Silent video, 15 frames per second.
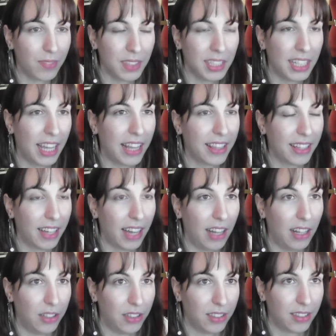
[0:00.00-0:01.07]
Again, the
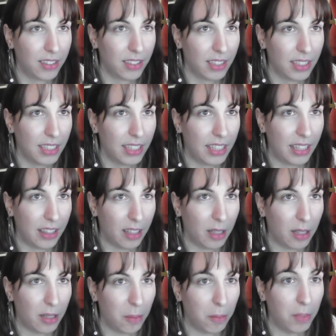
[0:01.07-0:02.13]
colors in
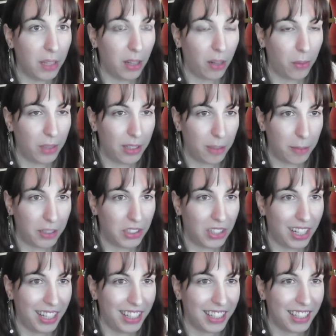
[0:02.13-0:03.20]
the middle one
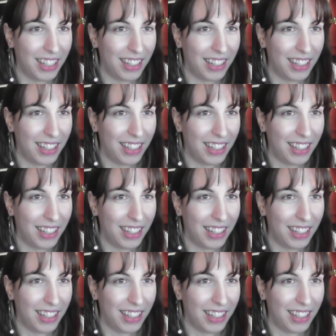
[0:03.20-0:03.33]
especially.